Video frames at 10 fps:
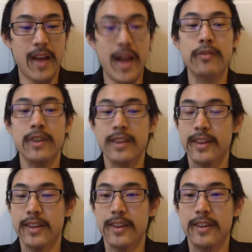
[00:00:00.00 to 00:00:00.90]

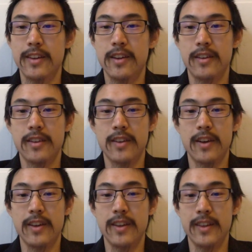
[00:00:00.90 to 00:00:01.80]
Everything
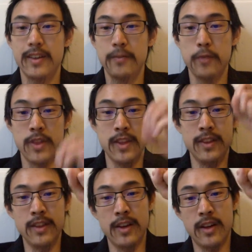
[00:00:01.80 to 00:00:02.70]

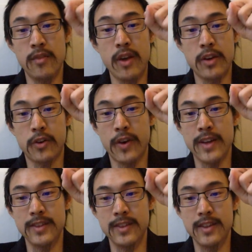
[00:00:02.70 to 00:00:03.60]
within the event
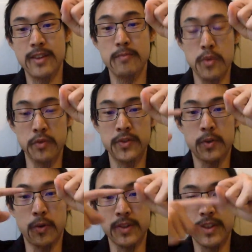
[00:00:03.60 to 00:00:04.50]
horizon moves
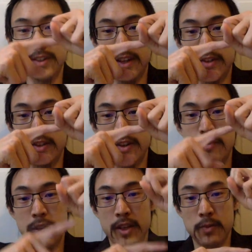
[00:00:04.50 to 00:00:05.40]
towards the center,
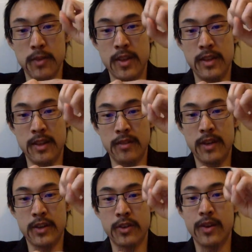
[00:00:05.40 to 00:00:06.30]
because within the
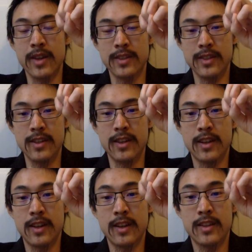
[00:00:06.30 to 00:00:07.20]
event horizon,
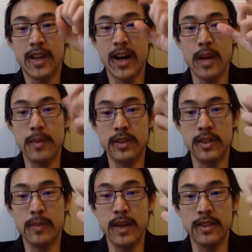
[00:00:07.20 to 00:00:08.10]
time and
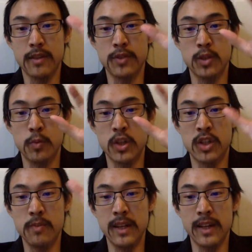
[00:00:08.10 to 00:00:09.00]
space have
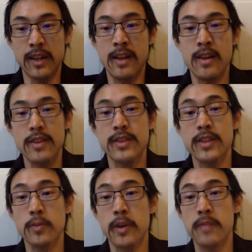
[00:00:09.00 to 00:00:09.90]
switched meaning. This
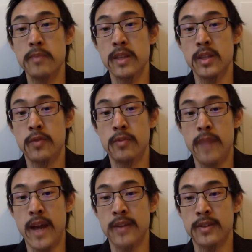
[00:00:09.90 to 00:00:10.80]
is what it means for
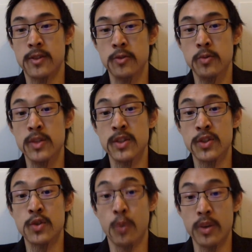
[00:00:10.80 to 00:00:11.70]
mass to
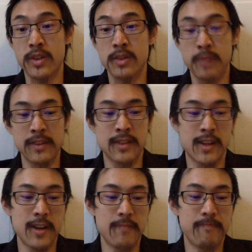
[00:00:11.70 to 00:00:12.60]
distort
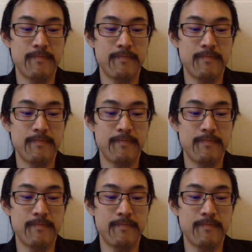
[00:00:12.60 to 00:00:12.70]
space-time.